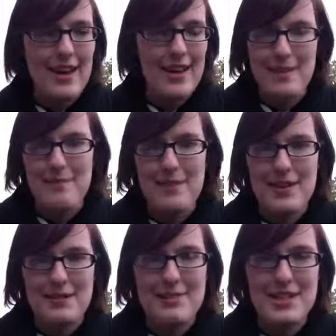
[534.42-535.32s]

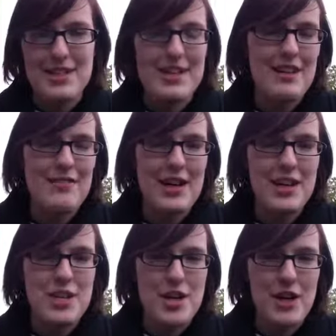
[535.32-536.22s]
As much as I love
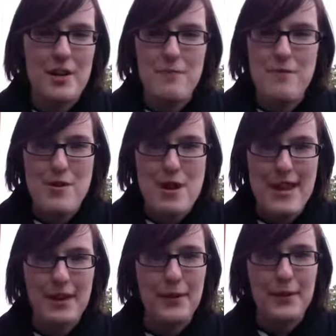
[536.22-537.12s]
nature, I'm
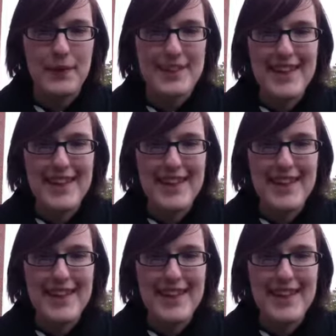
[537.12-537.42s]
really cold.